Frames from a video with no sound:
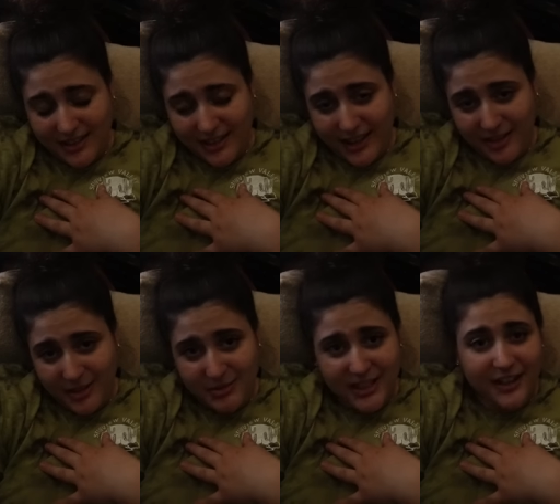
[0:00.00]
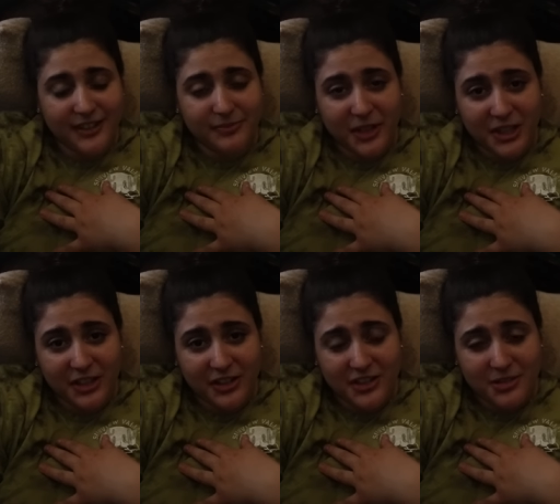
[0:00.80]
Yeah, I'm tired. I'm gonna
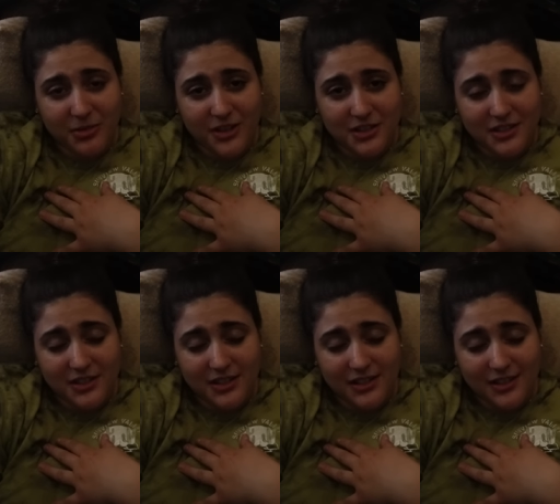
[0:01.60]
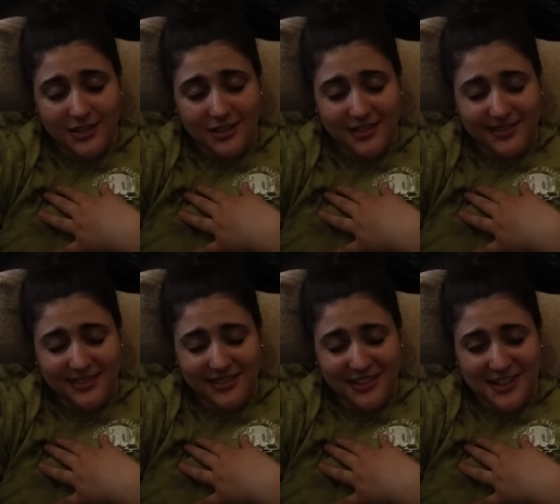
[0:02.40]
go get some rest, and
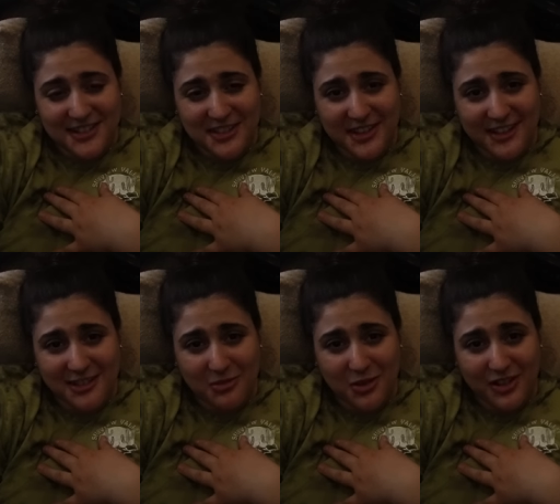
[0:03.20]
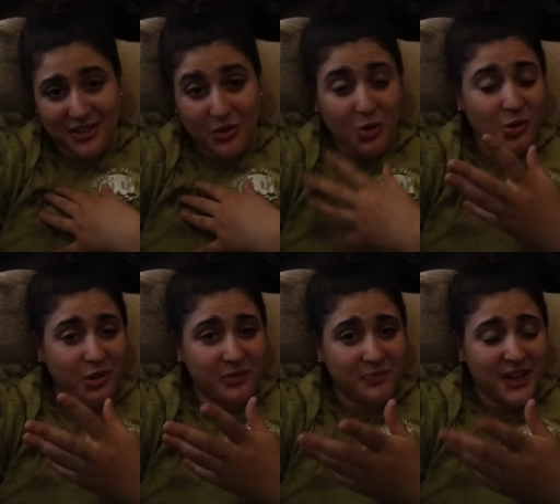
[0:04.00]
I'll see you guys in the morning,
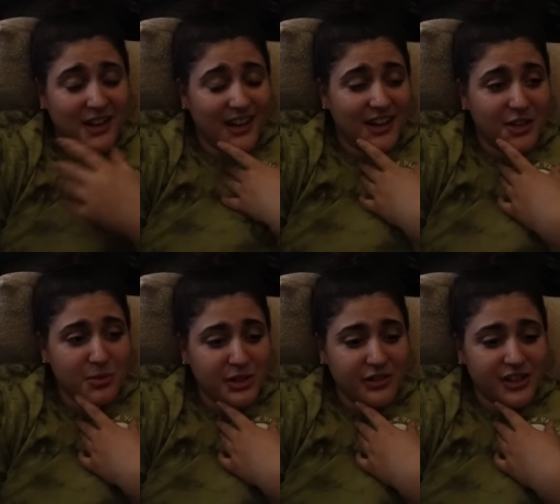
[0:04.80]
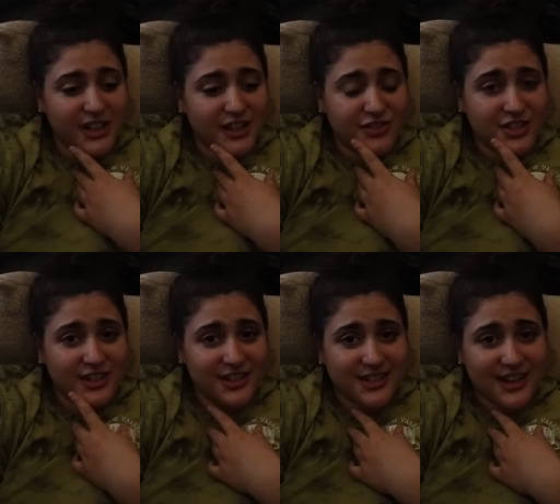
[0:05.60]
or in the middle of the night if this
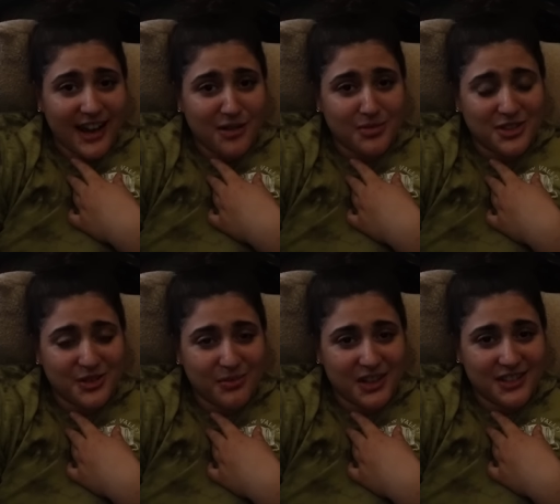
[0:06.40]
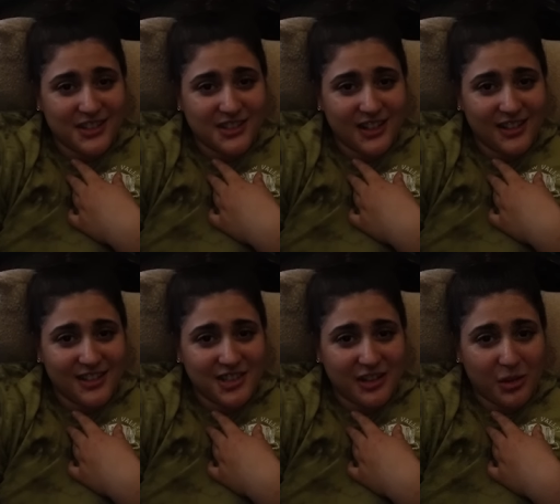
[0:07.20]
thing snaps, because it's not
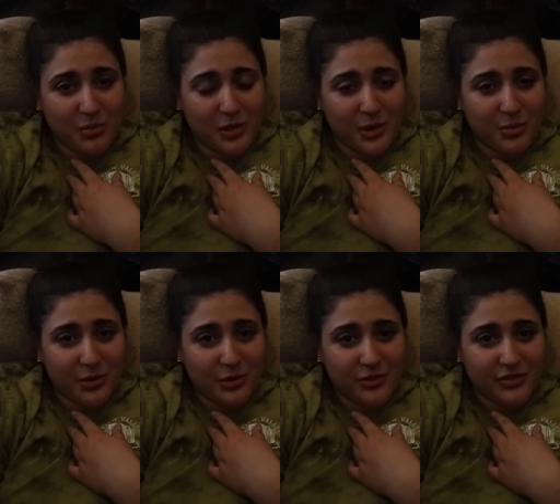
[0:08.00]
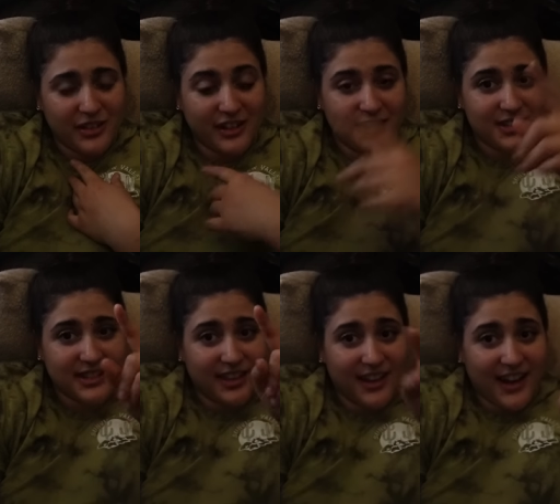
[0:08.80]
necessarily bulletproof, at
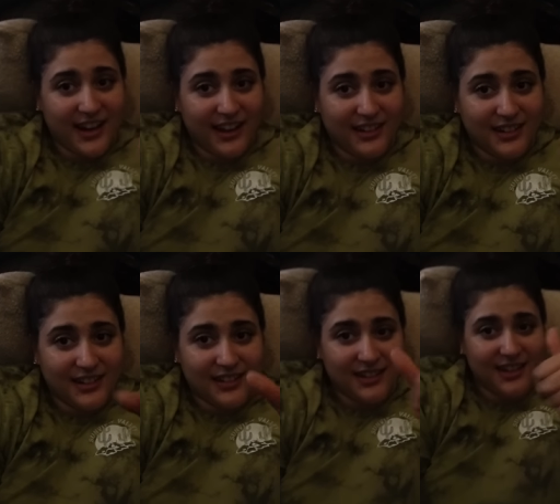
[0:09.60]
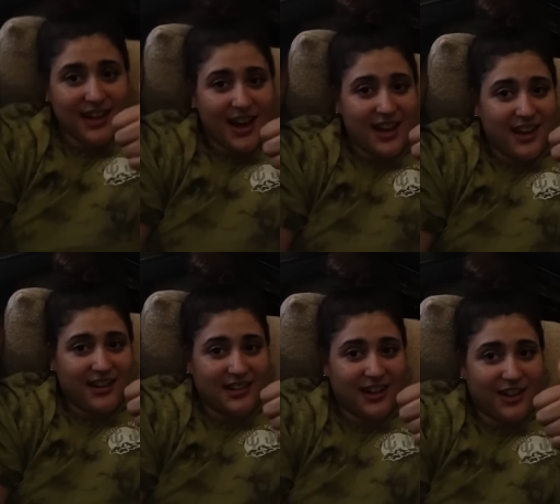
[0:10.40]
least that end. That
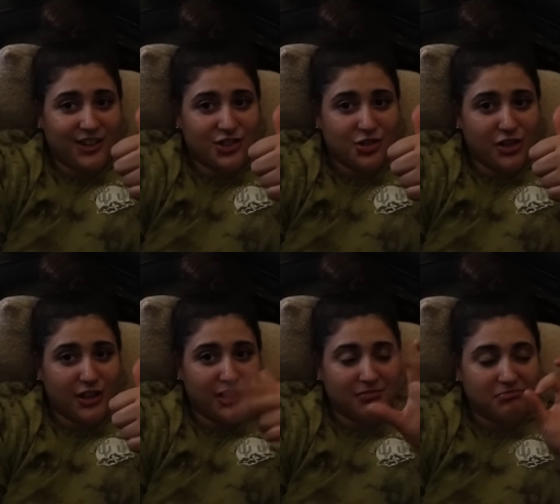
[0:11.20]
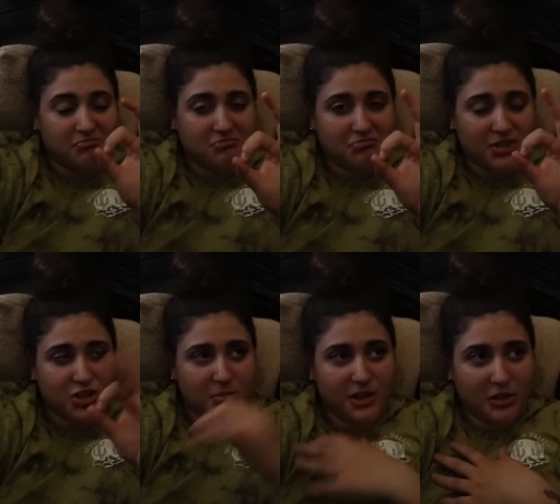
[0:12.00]
end on the tree
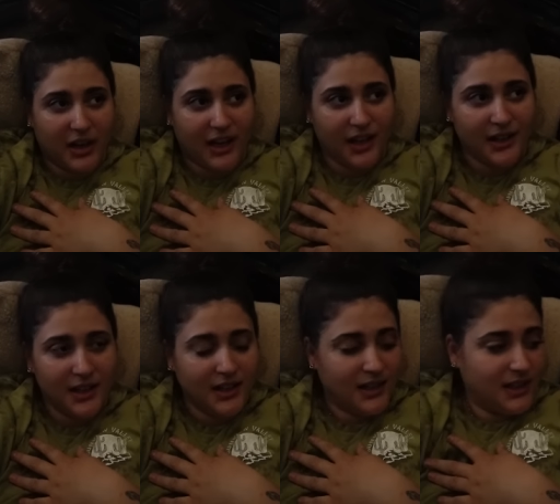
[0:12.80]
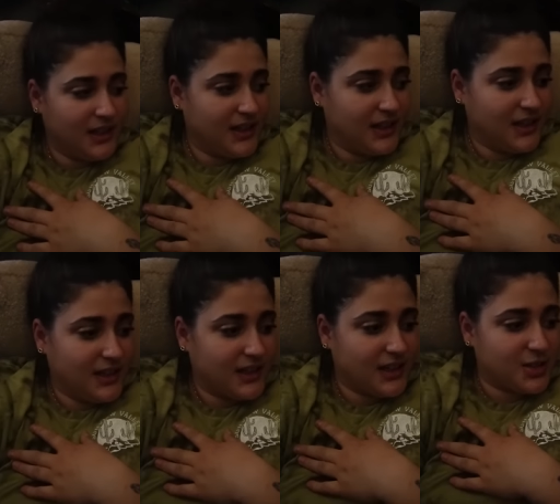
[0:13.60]
should be okay.
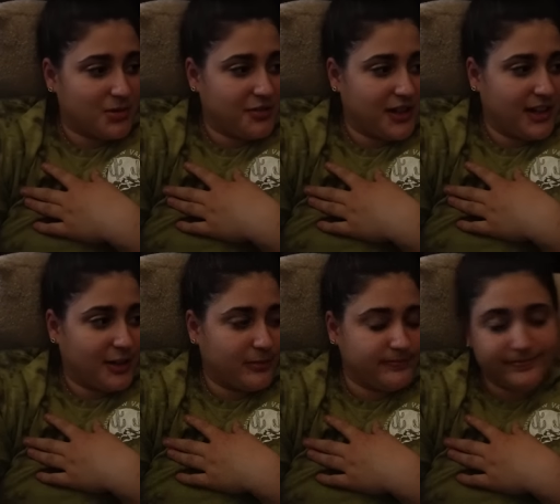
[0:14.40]
I guess we'll find out.